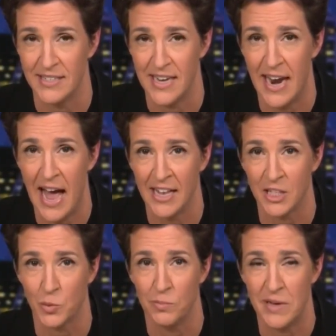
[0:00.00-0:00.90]
Instead,
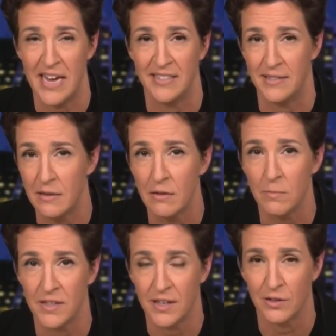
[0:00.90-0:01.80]
Alex will be a senior
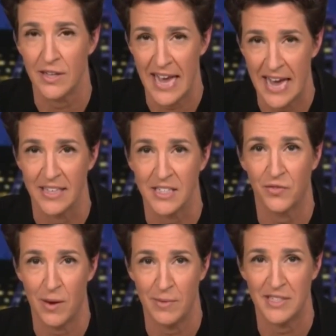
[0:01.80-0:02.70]
political
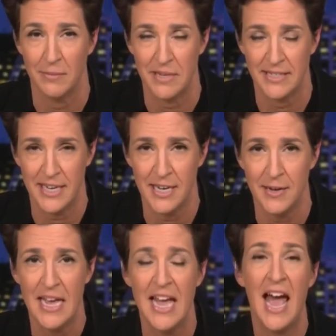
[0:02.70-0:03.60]
analyst for
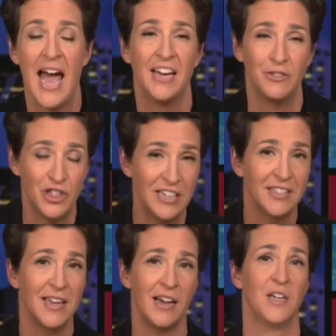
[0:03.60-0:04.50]
MSNBC, and Jen
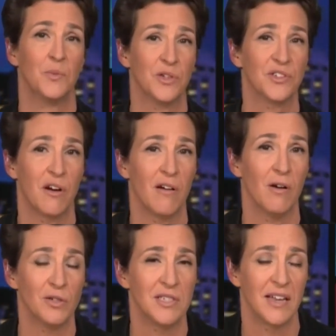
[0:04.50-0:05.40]
Psaki will start
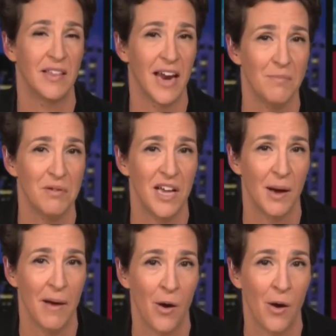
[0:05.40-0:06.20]
hosting the 9 p.m.